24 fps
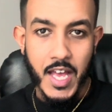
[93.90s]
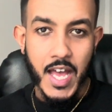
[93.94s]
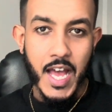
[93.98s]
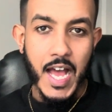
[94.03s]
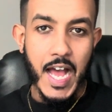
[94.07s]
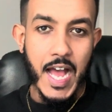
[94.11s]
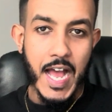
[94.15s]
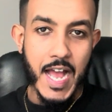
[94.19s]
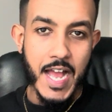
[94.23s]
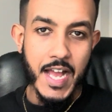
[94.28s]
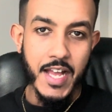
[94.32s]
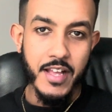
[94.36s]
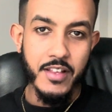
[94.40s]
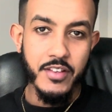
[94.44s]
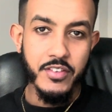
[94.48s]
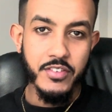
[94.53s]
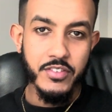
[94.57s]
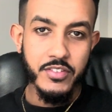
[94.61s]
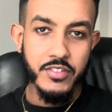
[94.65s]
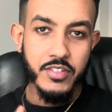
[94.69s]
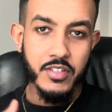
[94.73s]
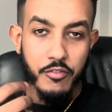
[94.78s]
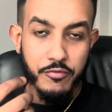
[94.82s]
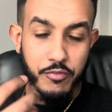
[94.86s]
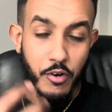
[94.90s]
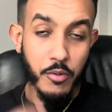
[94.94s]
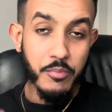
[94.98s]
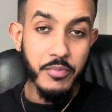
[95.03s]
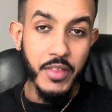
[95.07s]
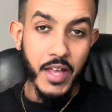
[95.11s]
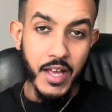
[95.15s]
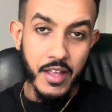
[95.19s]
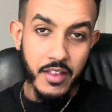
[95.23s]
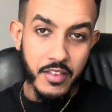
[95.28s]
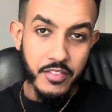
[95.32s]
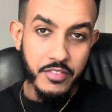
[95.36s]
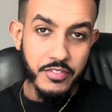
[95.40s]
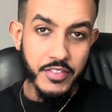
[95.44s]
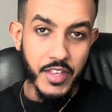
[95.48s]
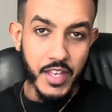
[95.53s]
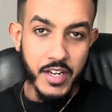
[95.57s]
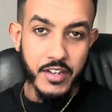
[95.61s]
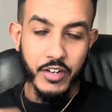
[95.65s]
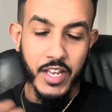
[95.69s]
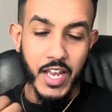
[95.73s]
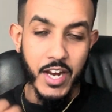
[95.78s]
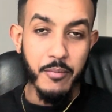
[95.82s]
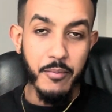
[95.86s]
and from that, then
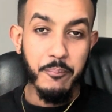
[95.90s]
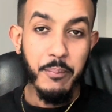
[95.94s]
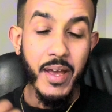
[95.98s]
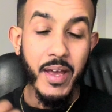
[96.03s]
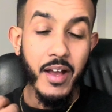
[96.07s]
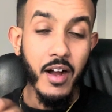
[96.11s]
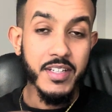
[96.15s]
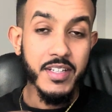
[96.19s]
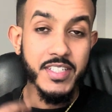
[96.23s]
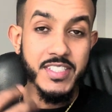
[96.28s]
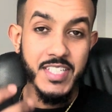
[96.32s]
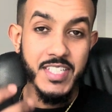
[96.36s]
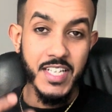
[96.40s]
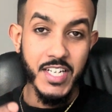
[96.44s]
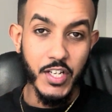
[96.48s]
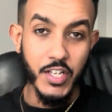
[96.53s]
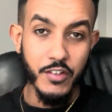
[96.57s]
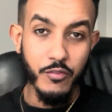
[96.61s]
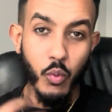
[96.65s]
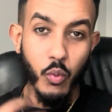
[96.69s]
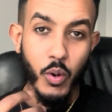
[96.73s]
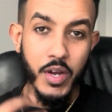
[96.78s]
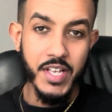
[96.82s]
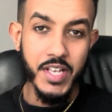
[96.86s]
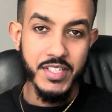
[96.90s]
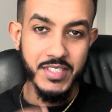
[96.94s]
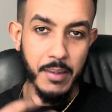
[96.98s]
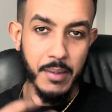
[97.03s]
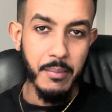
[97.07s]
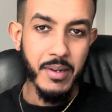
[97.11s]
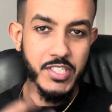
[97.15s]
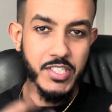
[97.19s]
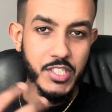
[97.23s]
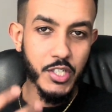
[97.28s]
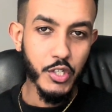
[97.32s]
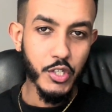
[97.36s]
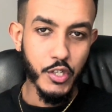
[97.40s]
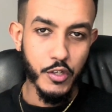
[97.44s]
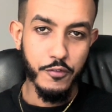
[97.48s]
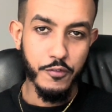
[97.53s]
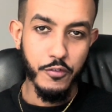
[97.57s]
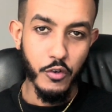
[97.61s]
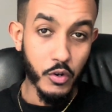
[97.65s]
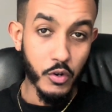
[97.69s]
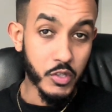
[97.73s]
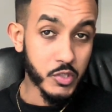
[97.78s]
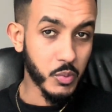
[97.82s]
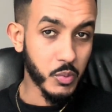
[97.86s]
get a better understanding of what it is I'm actually looking
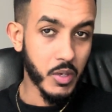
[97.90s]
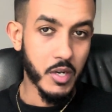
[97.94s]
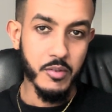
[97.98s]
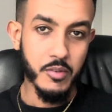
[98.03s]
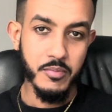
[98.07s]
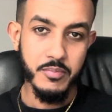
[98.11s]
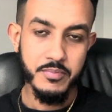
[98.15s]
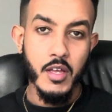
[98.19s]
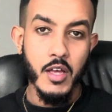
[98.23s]
for as well.